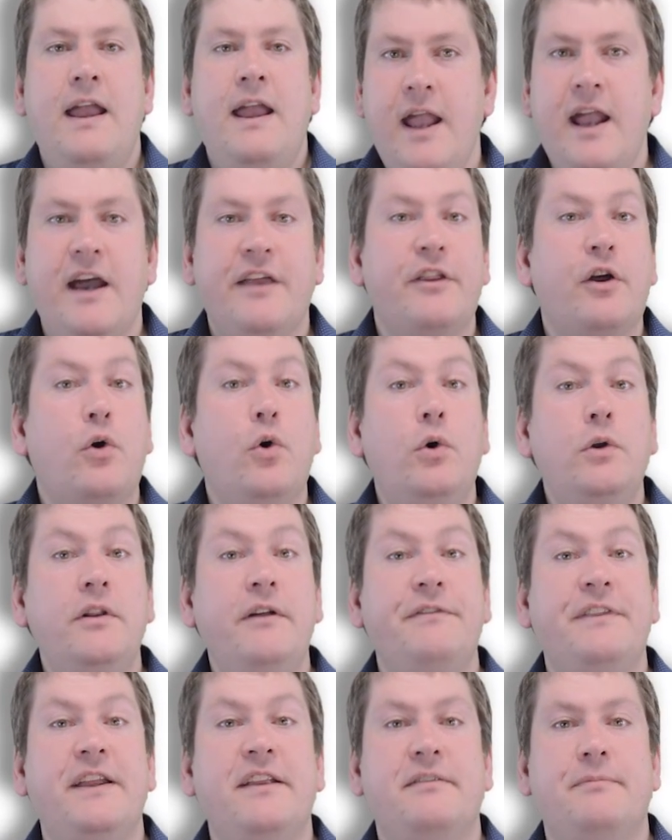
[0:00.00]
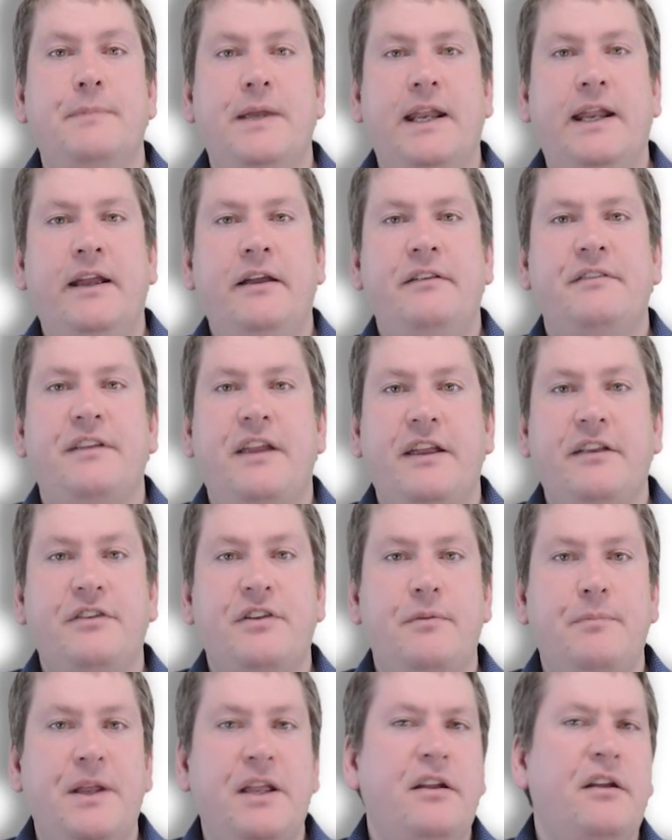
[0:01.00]
And the goal of these meetings is to
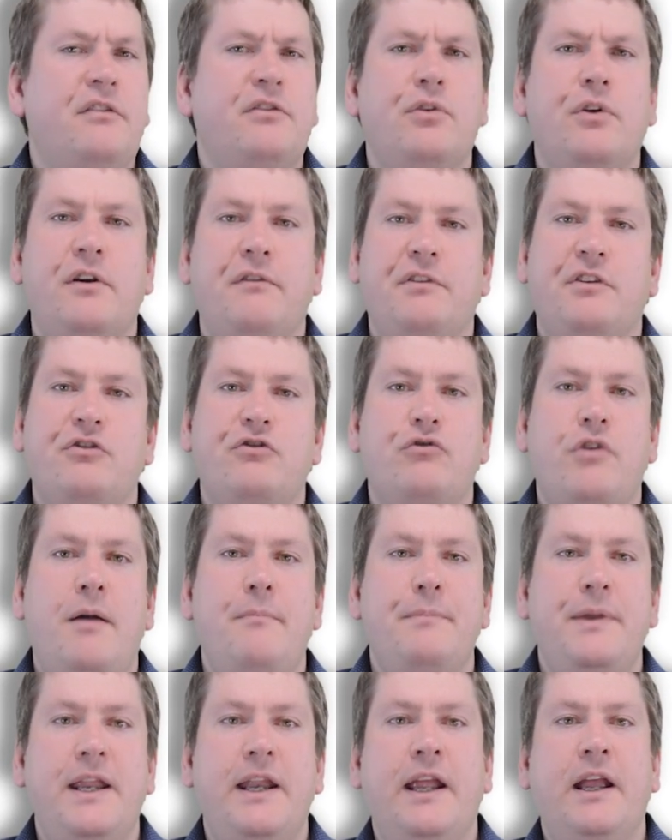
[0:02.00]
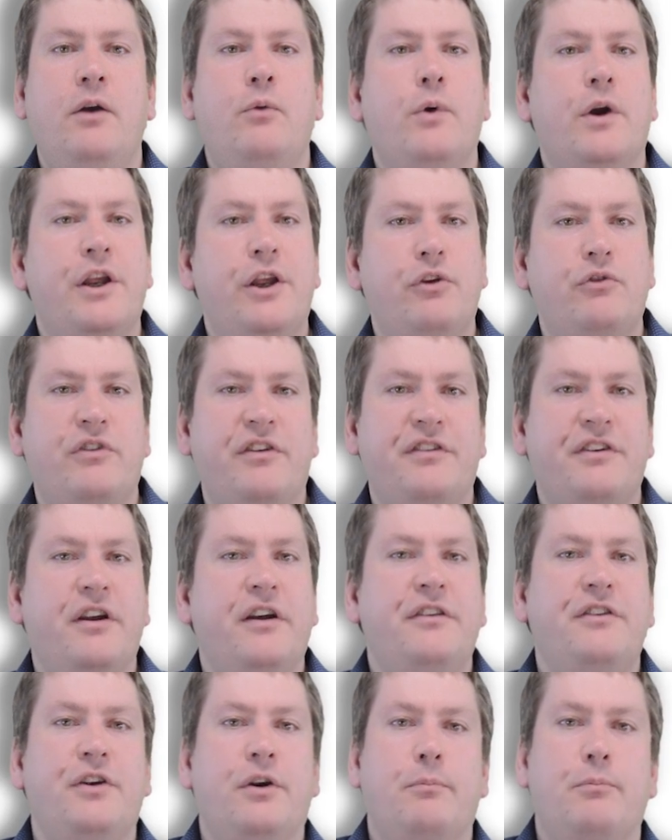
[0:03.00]
be a sort of scrum meeting where you
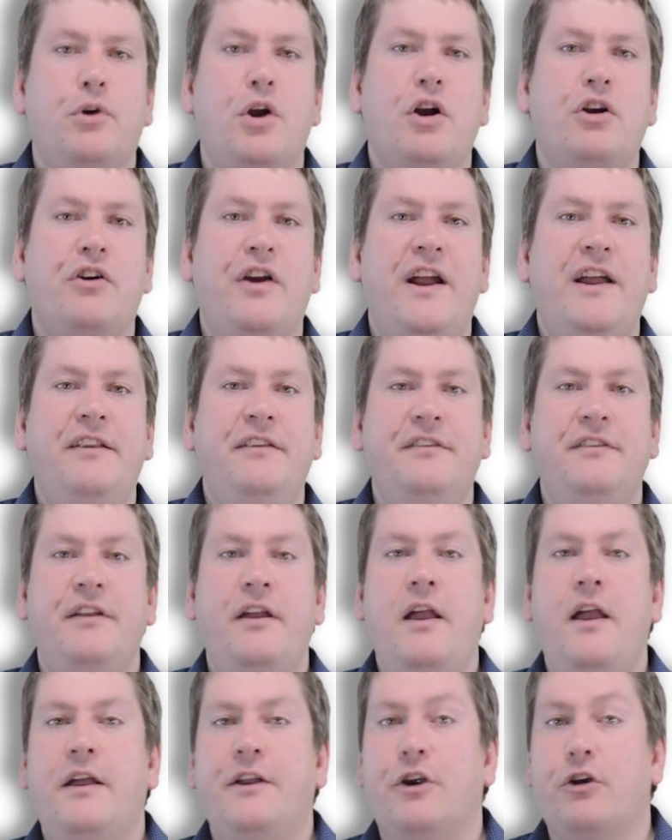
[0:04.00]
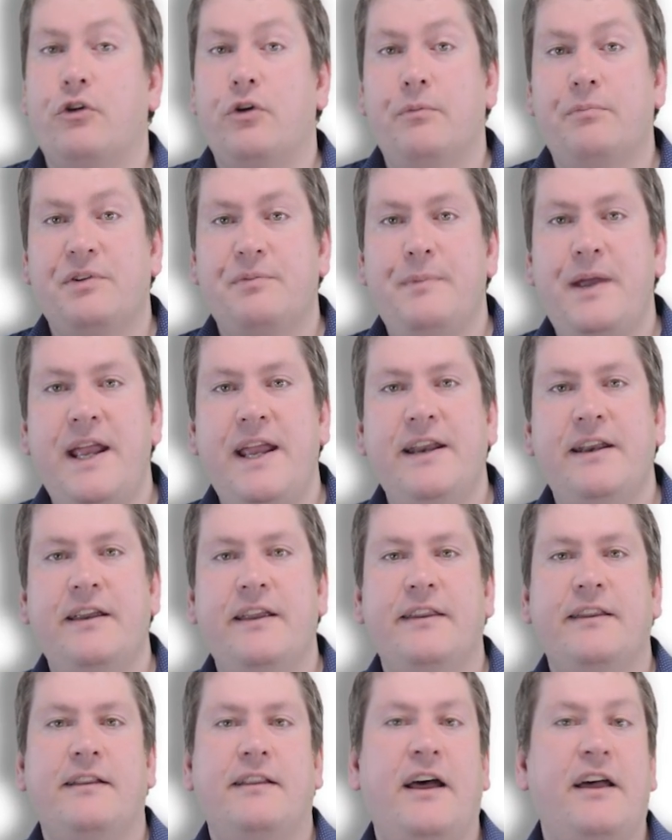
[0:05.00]
discuss your progress your group's made
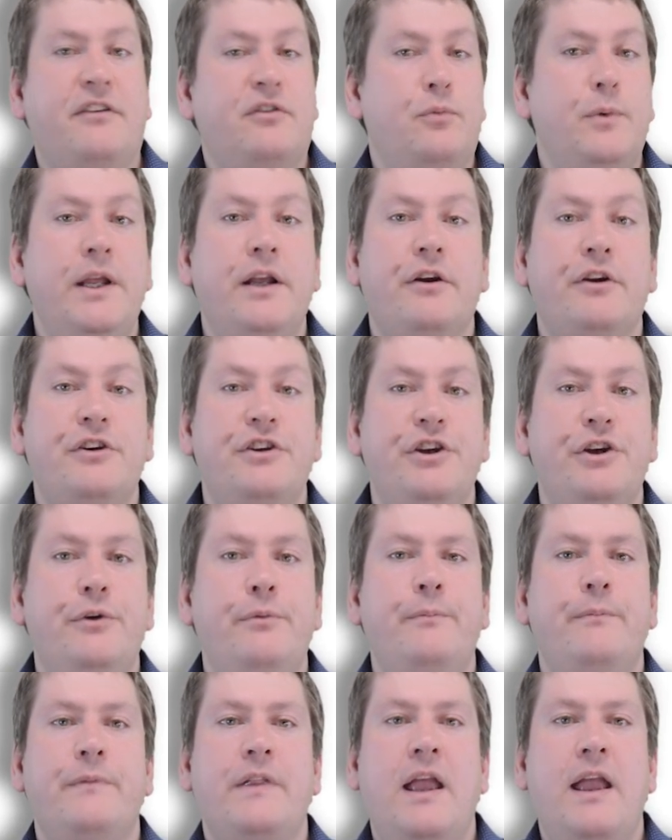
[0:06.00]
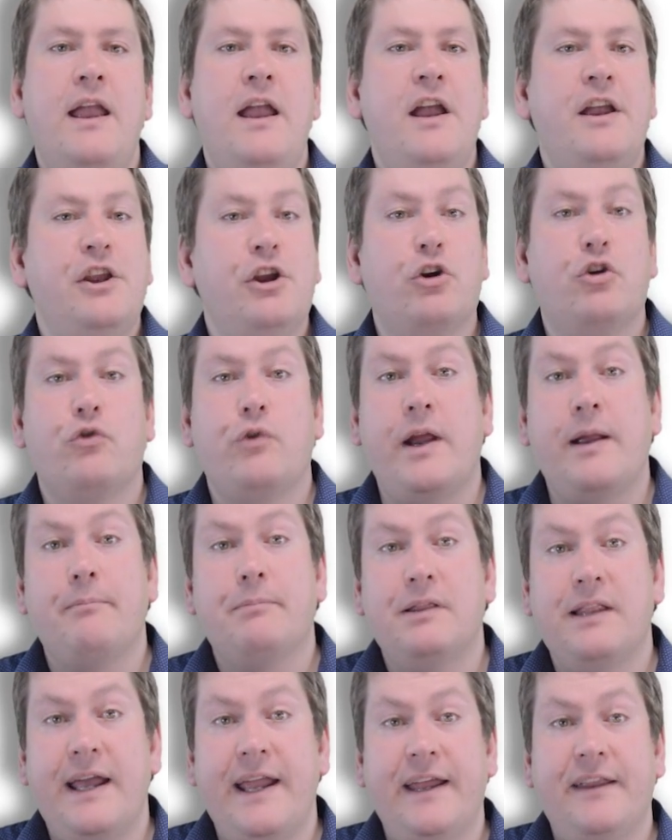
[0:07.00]
in the last week or two. You create
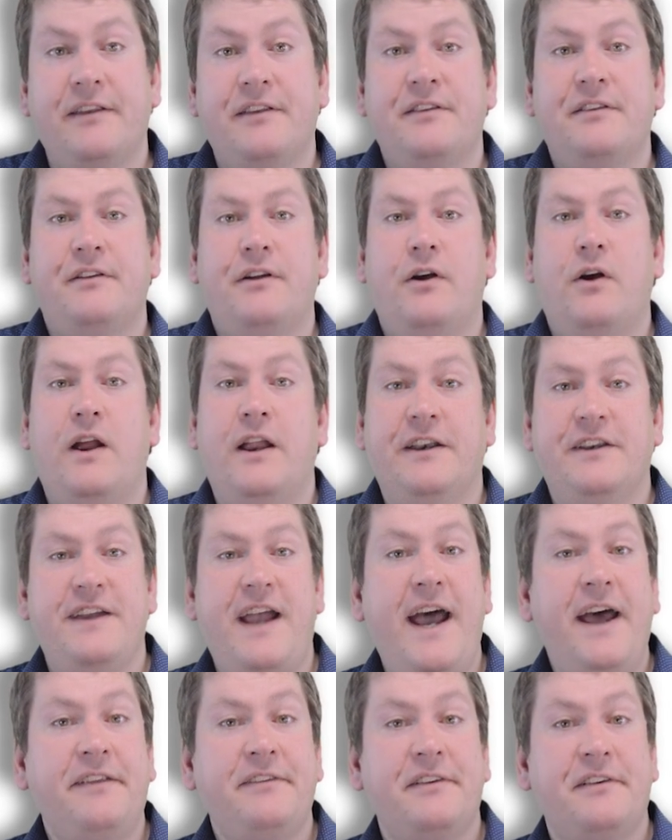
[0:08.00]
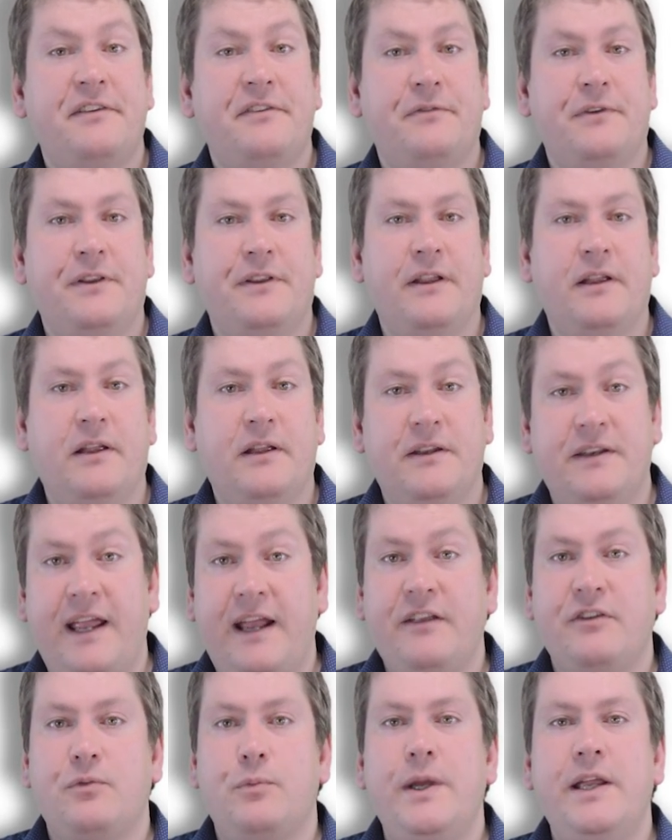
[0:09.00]
plans and tasks for the
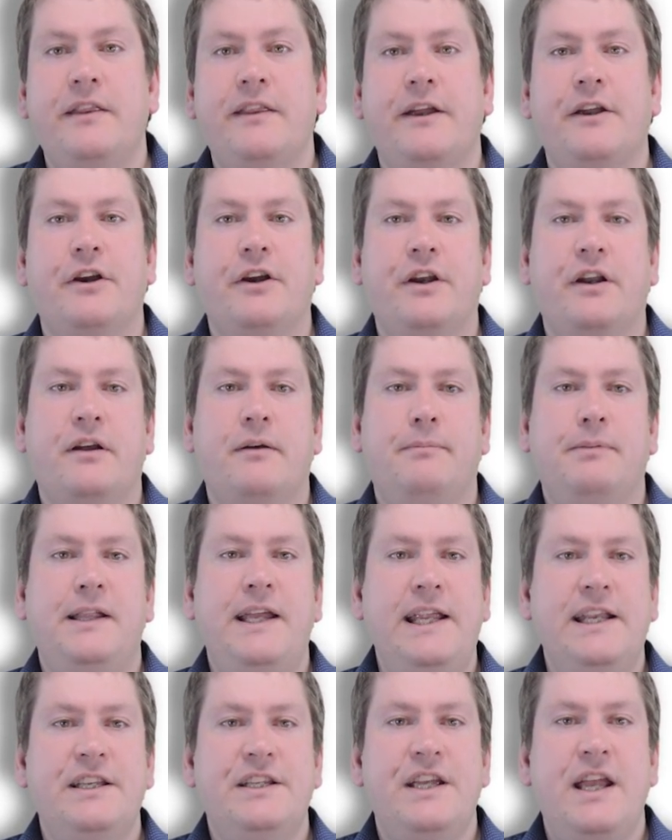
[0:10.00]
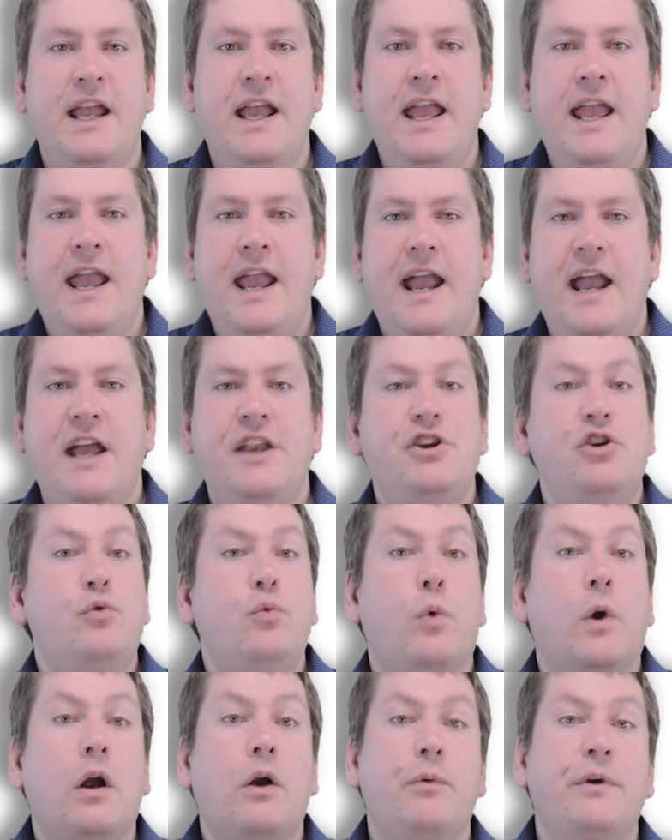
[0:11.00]
next week that you're going to complete. And you
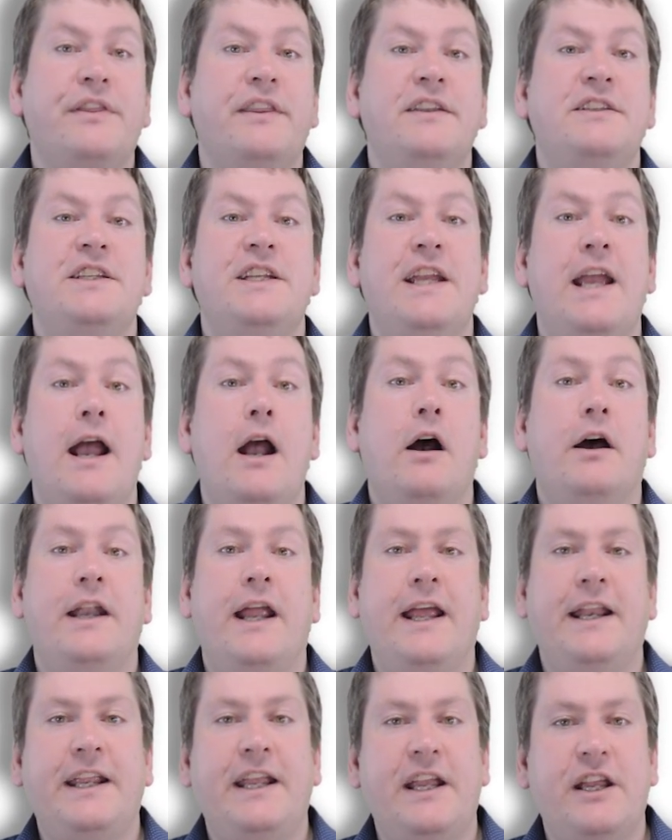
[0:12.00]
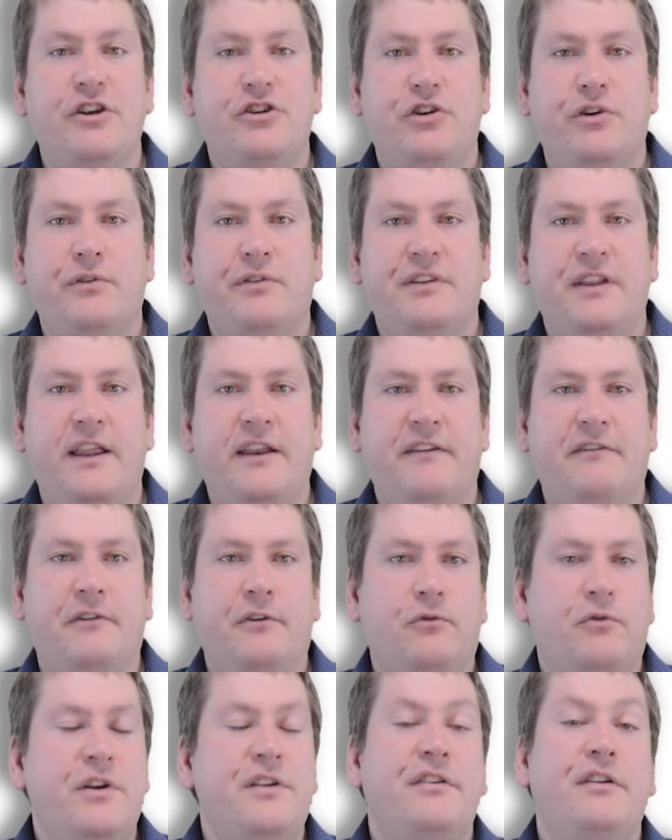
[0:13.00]
work with the TA on any issues that have
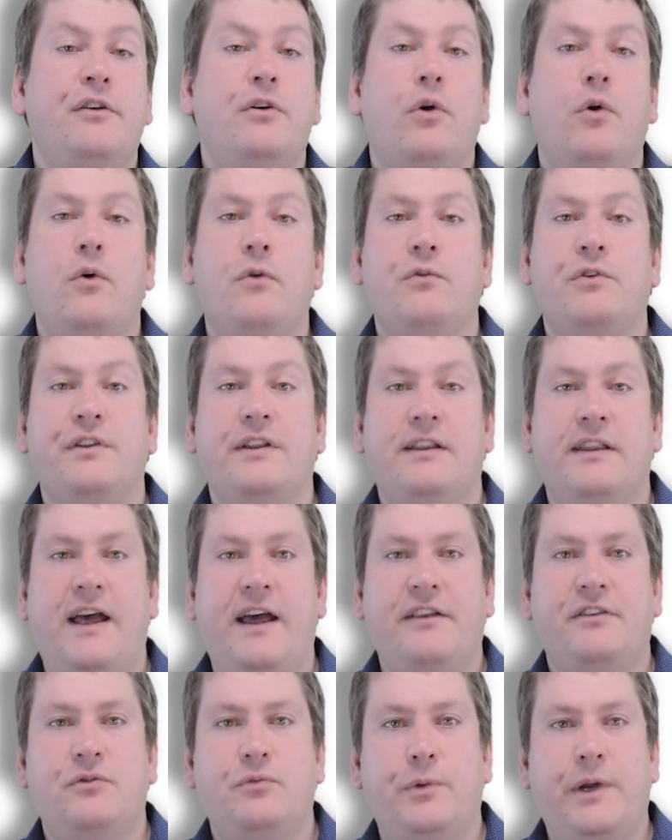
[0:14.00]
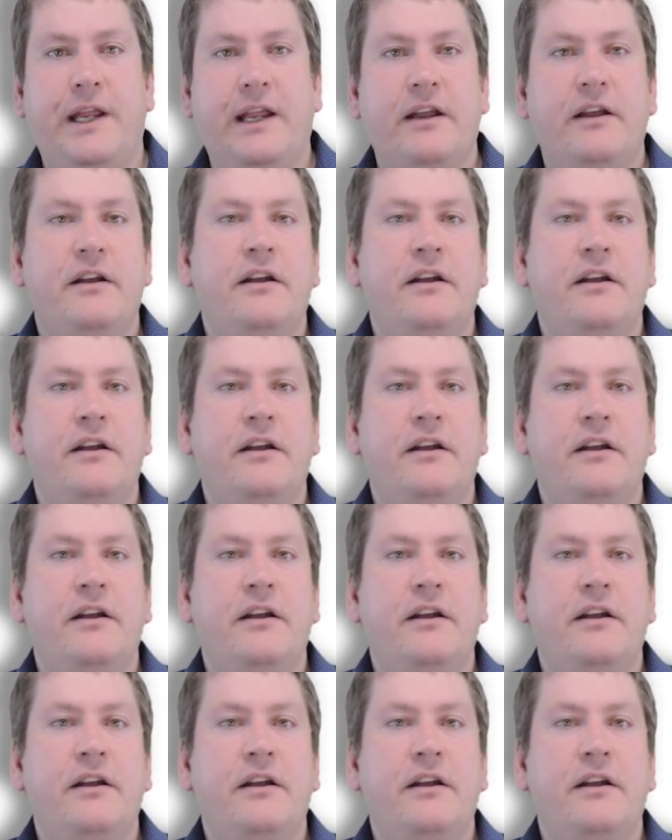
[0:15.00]
arisen over the last week.